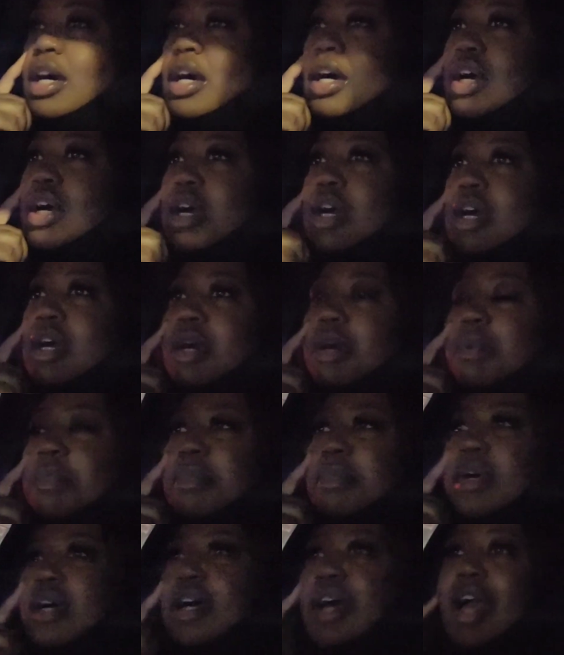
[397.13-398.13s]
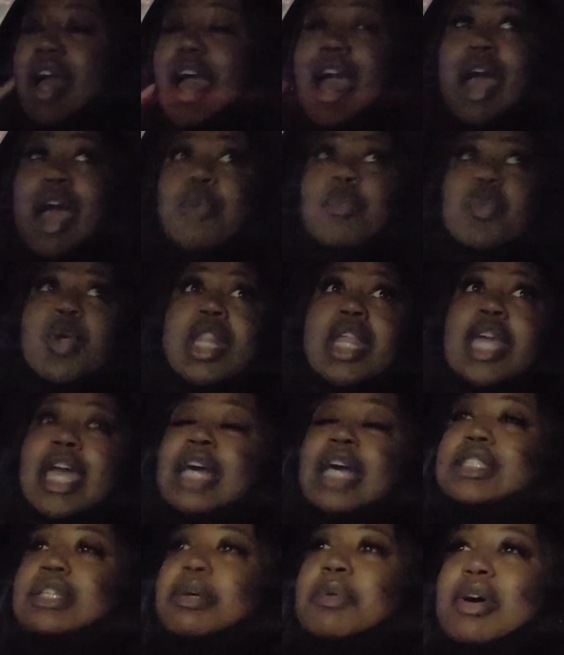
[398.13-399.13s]
I really
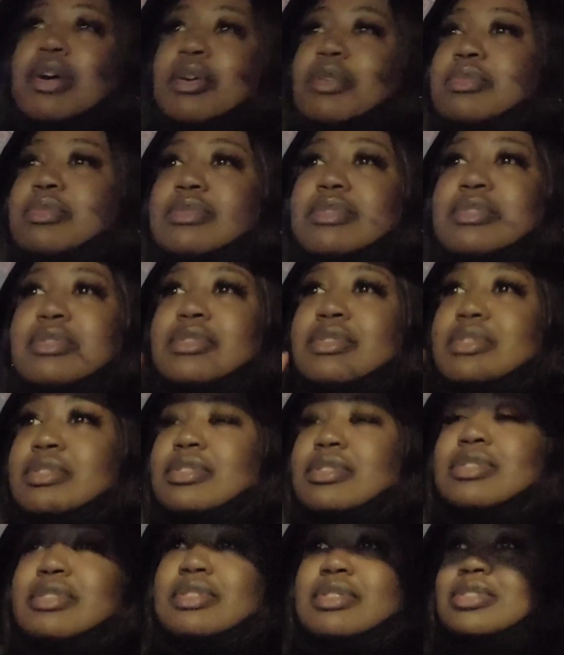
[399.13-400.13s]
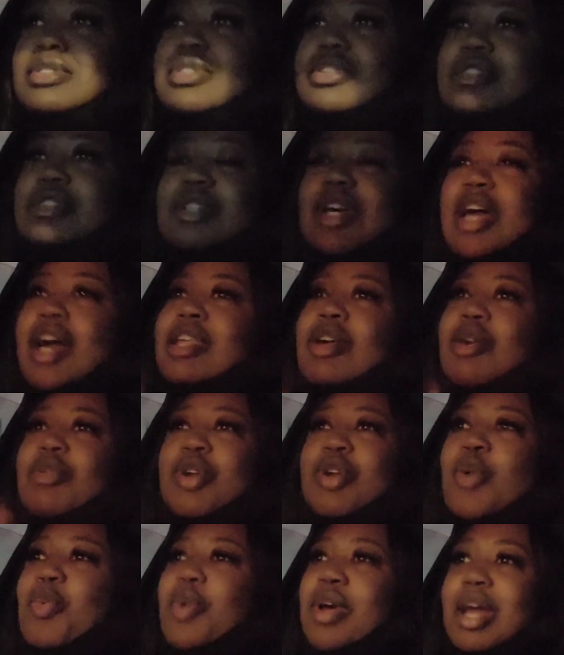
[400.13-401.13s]
had some. Oh, I don't
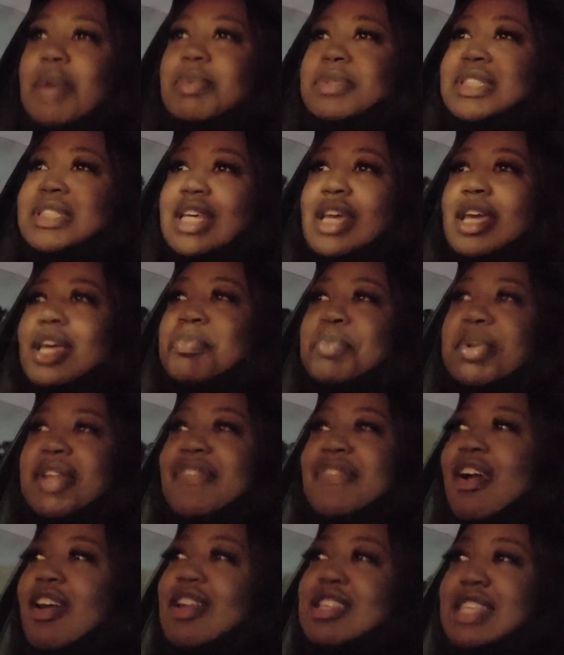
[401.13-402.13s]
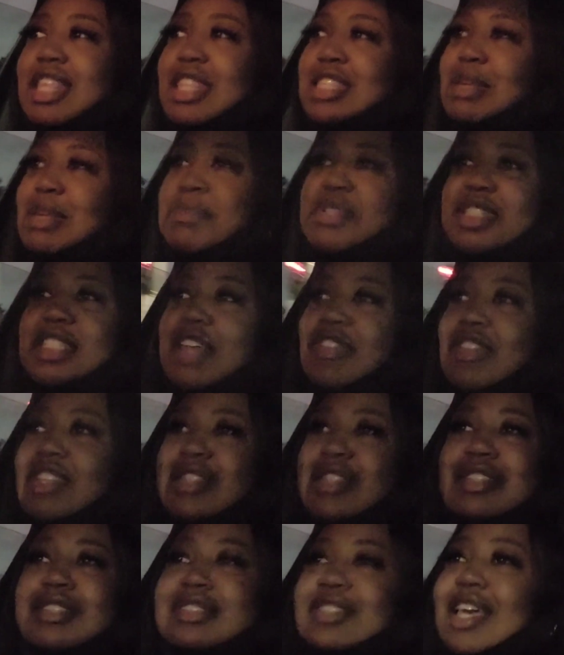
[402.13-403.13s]
know what I was saying, but if I already said this, I'm gonna just have to
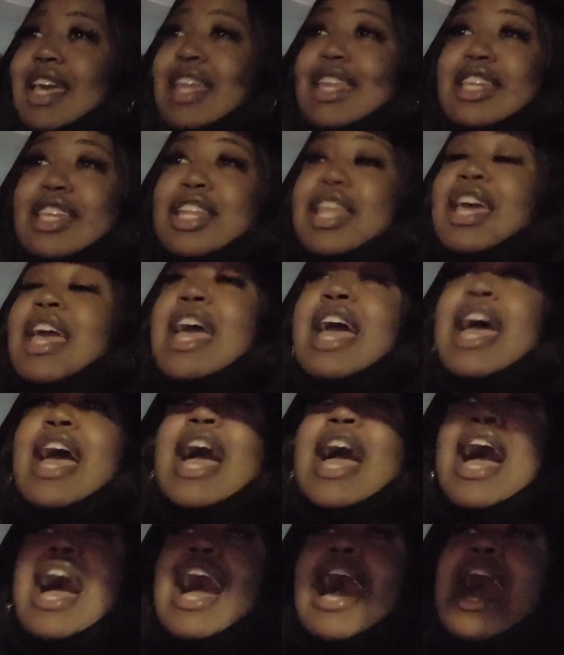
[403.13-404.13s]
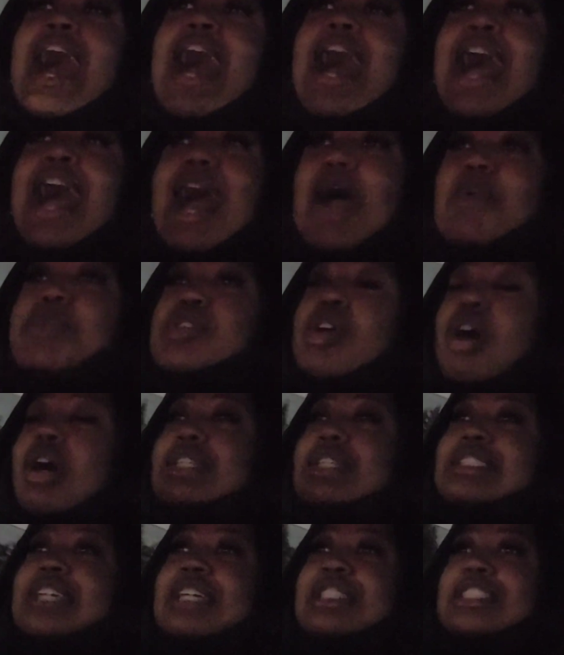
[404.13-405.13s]
edit it. I was all
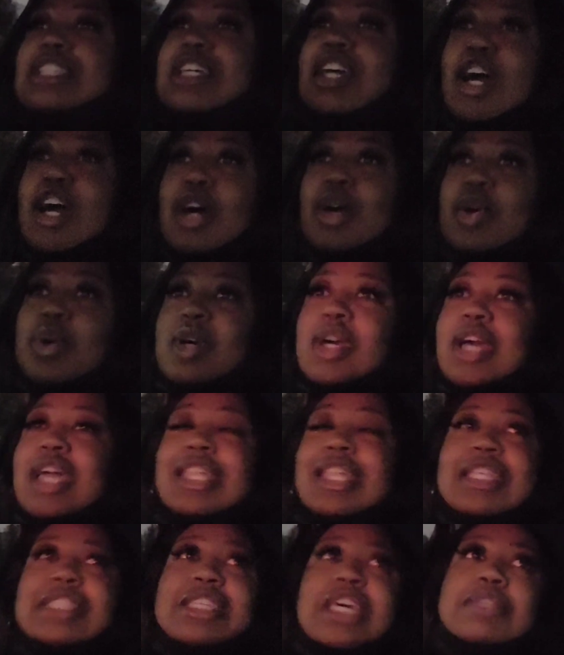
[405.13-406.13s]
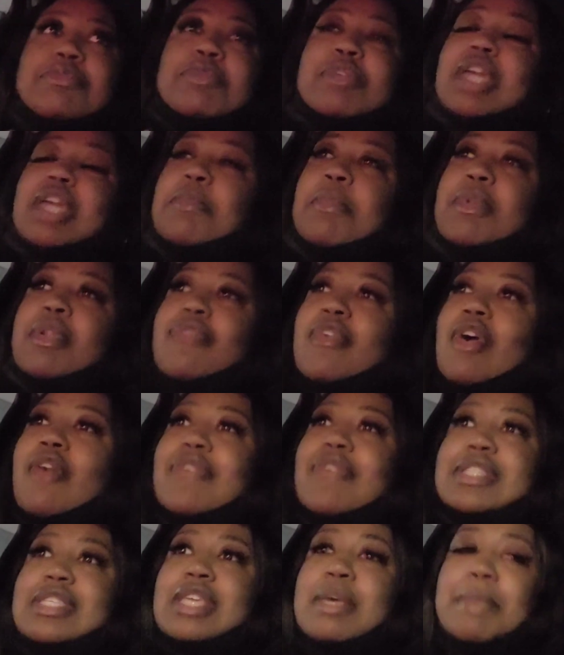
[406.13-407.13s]
set to go, and then this customer will keep me on the phone for
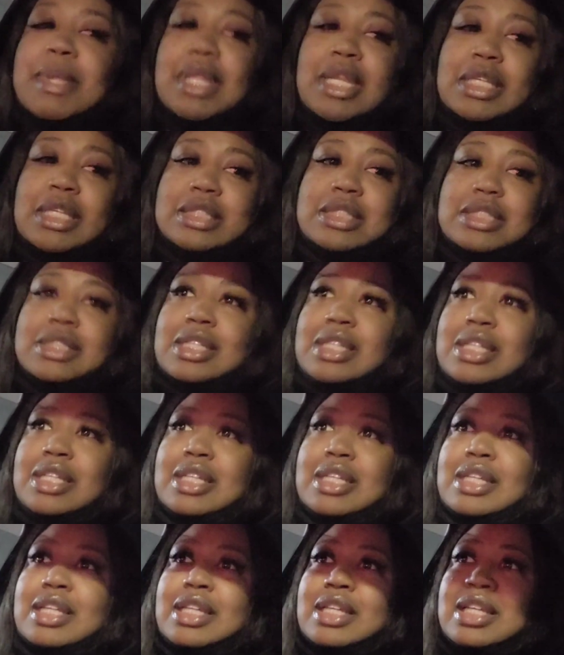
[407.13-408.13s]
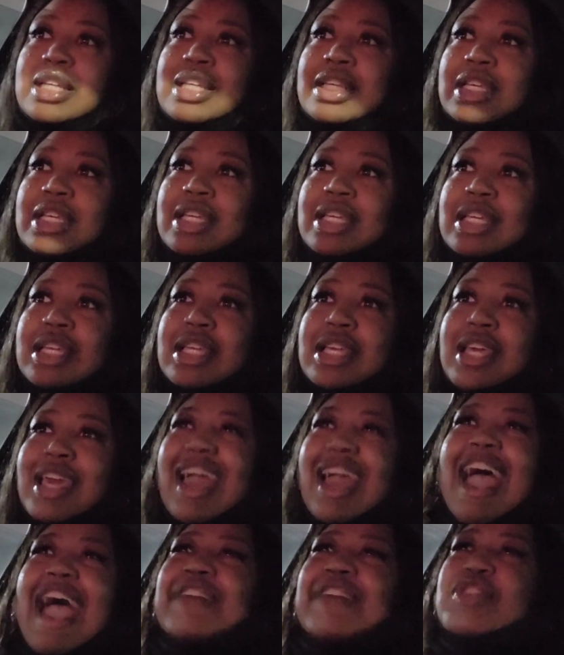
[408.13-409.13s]
10 minutes
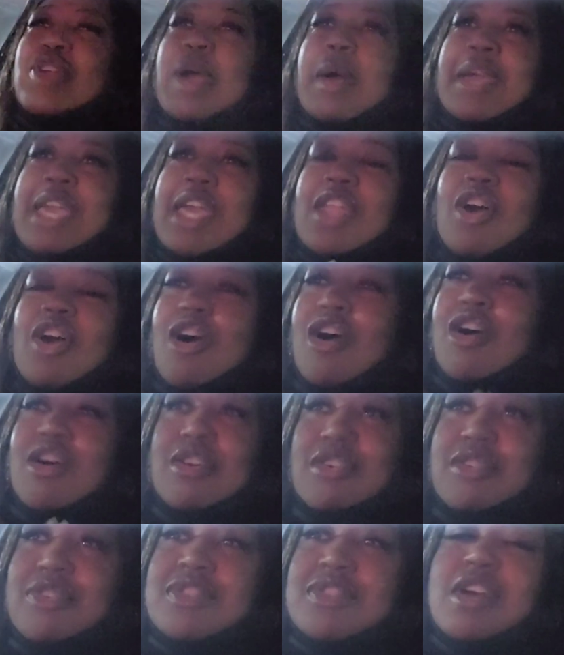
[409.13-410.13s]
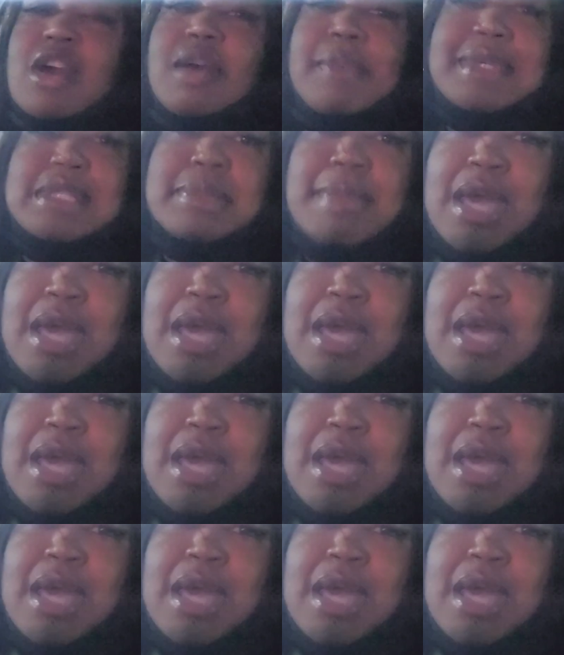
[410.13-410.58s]
after I get off. Talk about some.